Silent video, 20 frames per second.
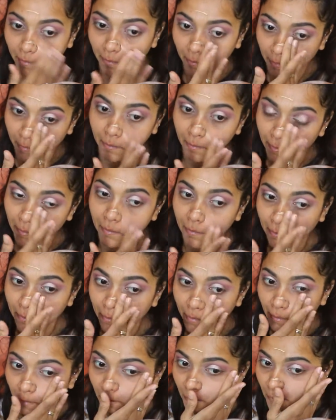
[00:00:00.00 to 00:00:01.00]
Like, it
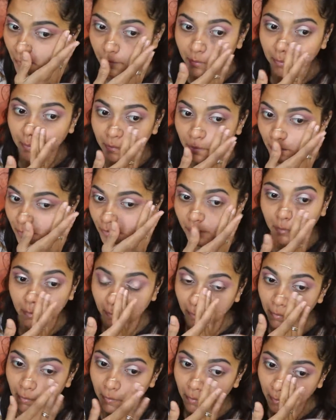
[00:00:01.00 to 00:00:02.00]
smoothens your
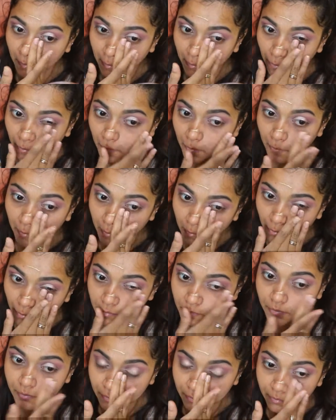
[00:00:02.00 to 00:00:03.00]
skin and gives you that
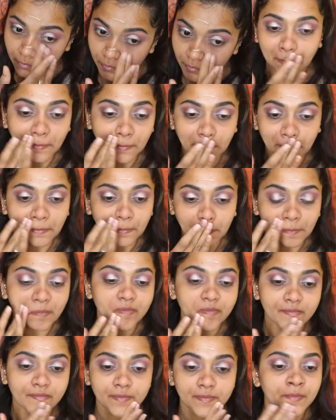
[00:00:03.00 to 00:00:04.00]
flat surface for
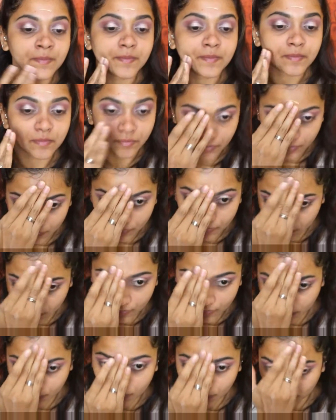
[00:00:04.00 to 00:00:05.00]
the base. So
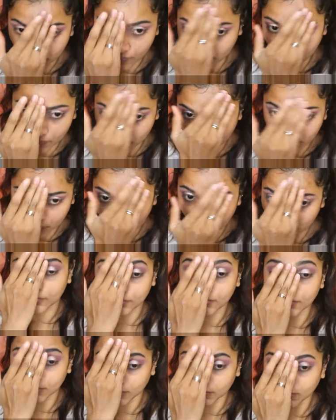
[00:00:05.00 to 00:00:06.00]
far this primer
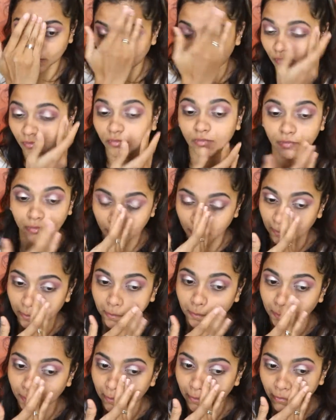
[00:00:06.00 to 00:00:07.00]
and the compact is
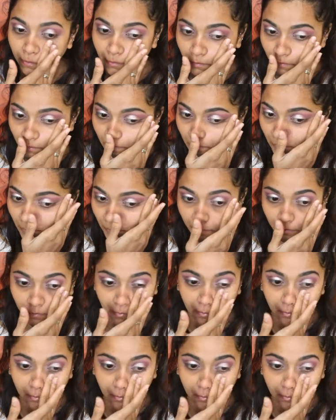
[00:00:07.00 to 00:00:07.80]
good. Next thing I'm